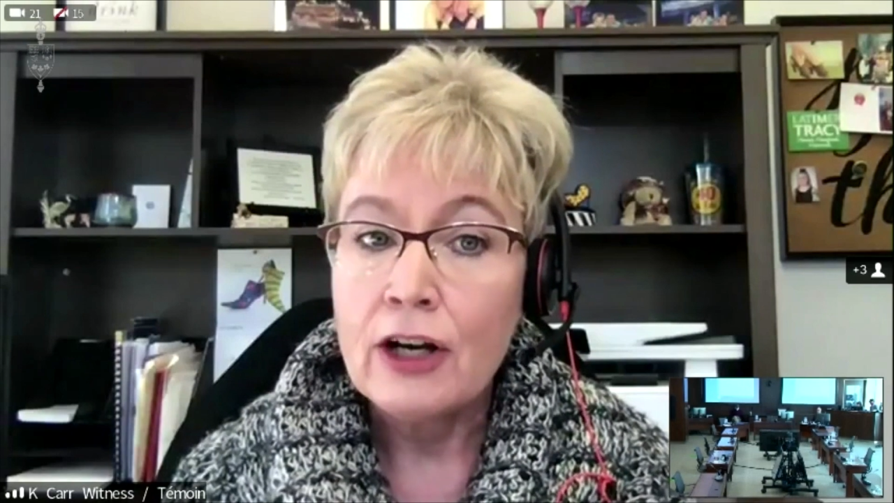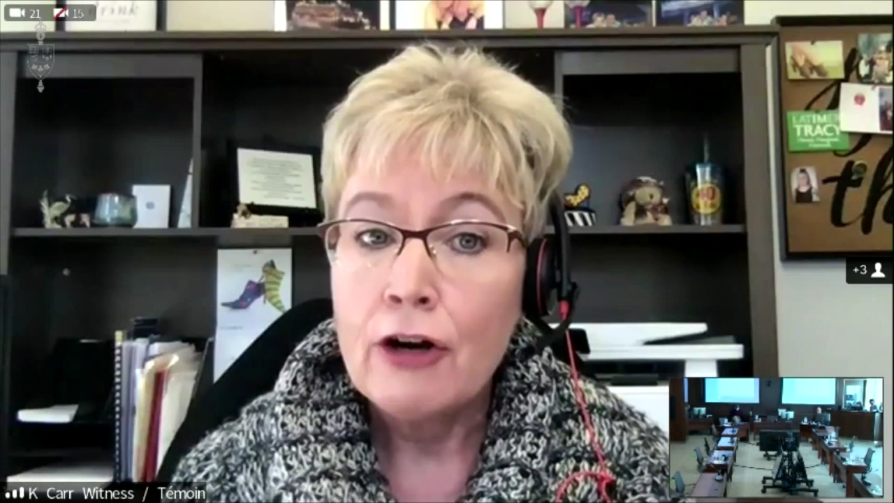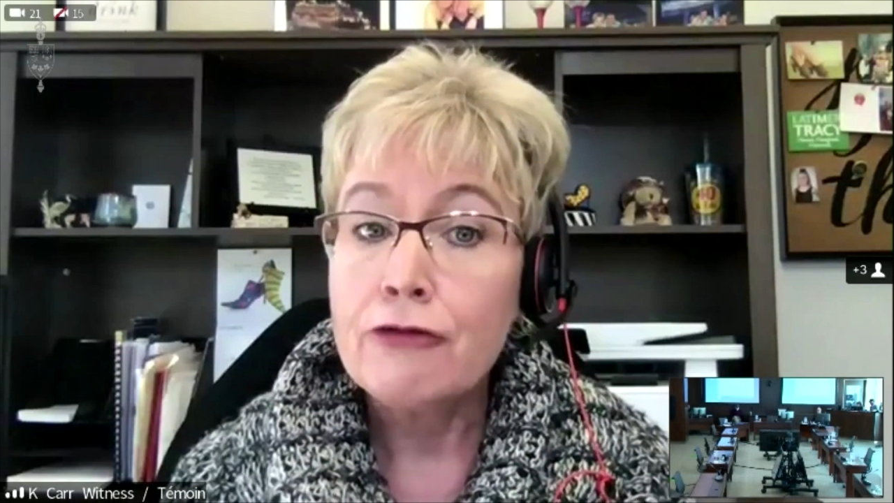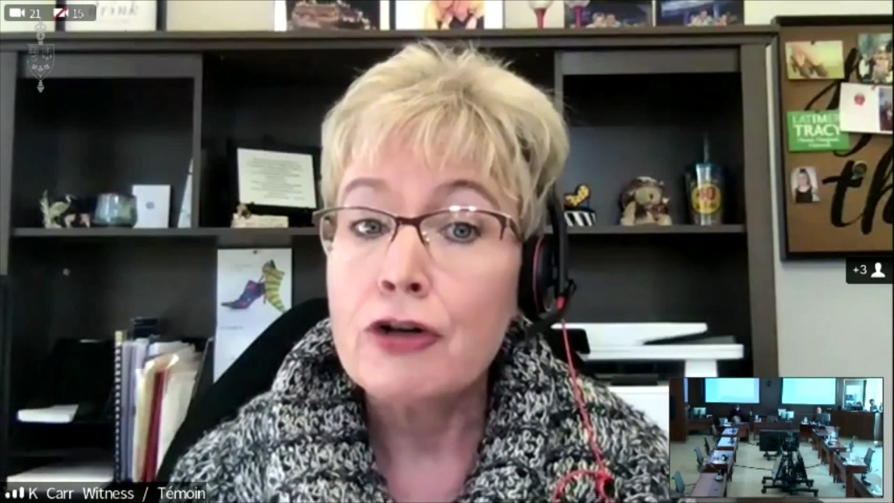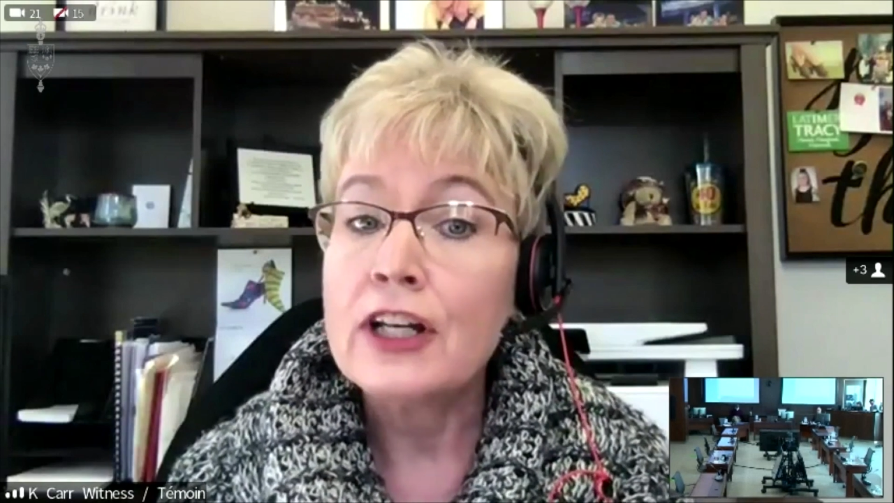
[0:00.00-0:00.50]

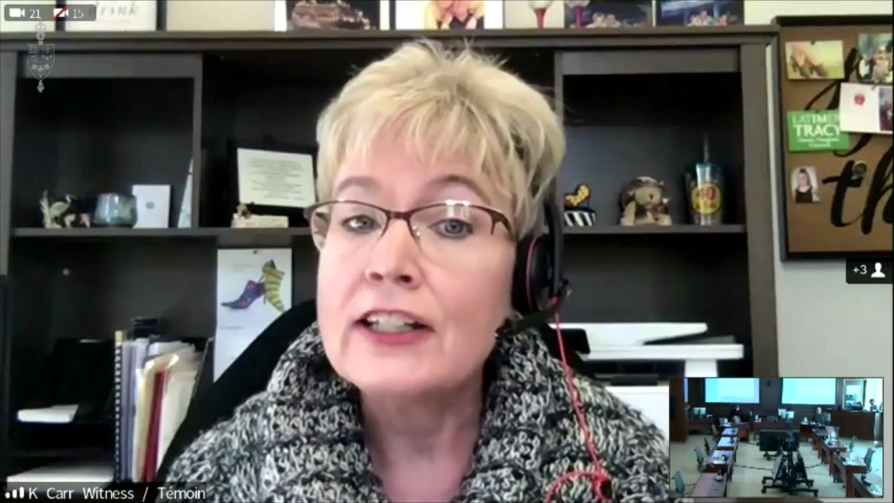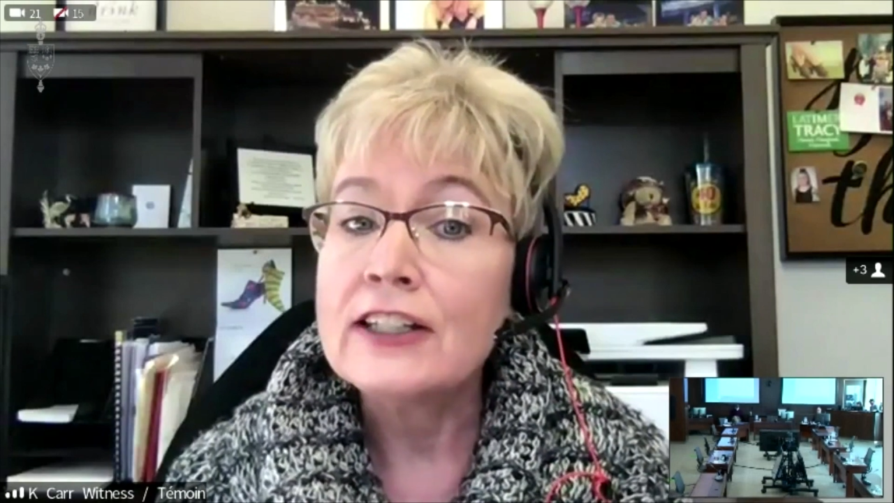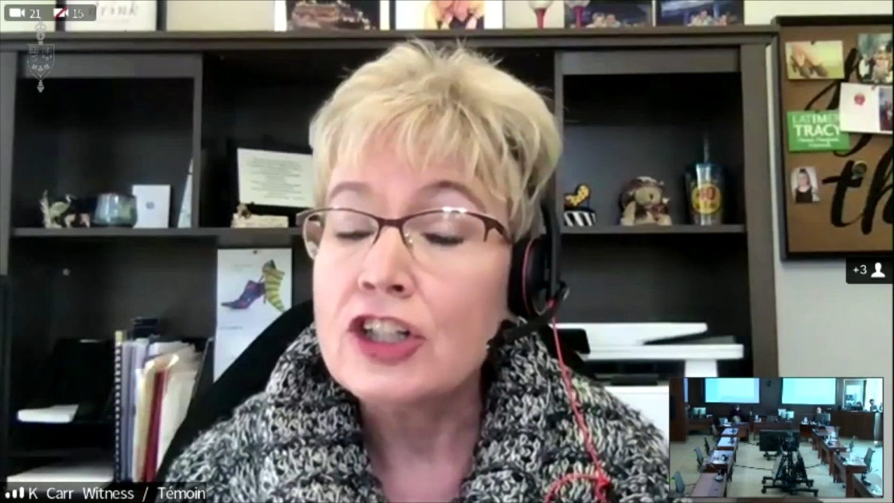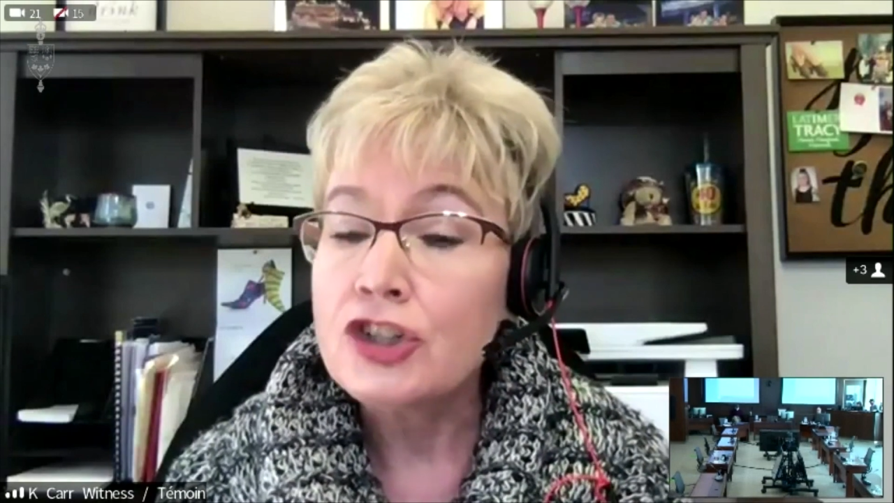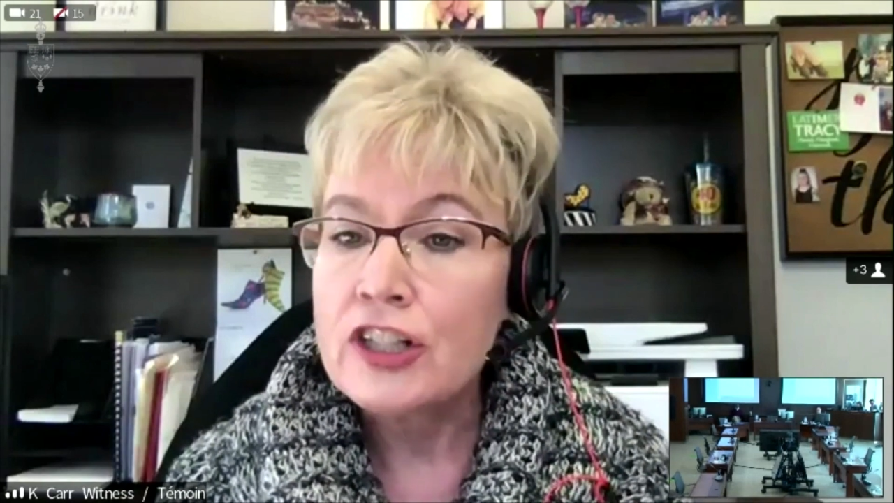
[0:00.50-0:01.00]
for an
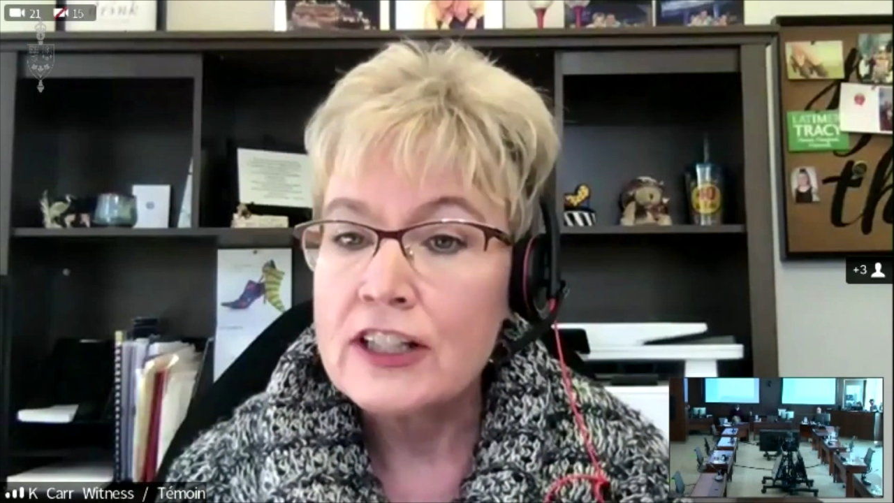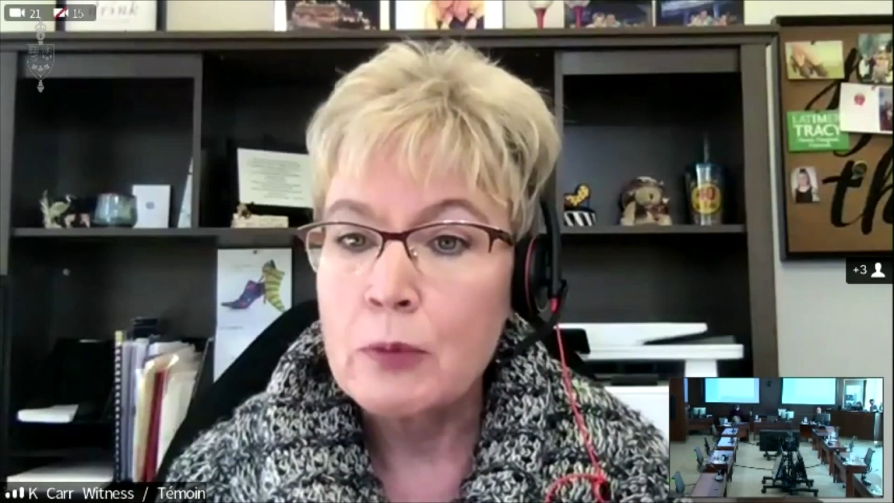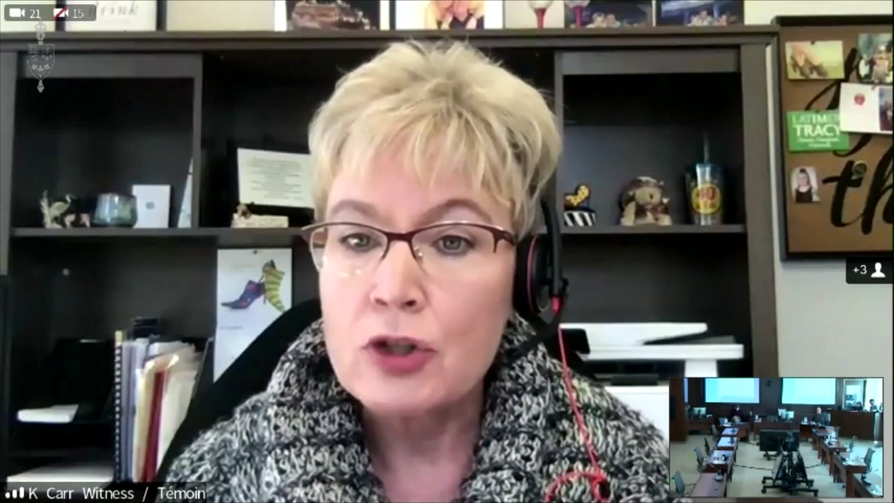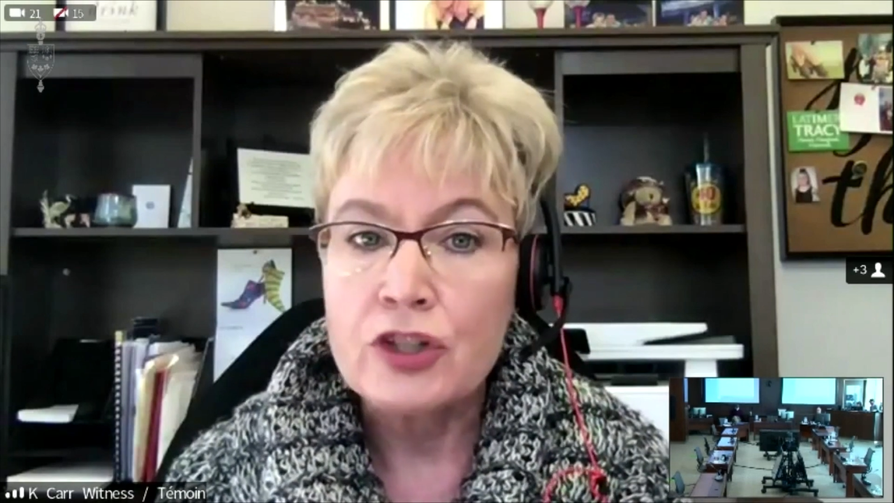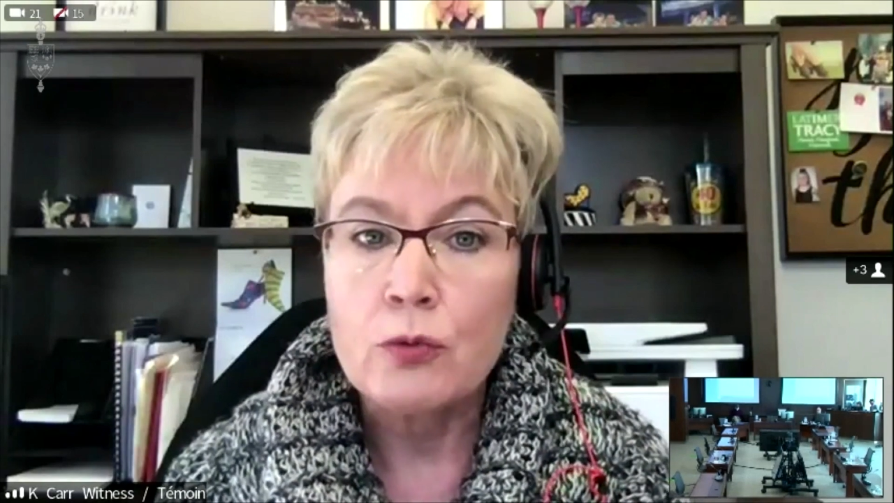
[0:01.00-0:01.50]
Indigenous person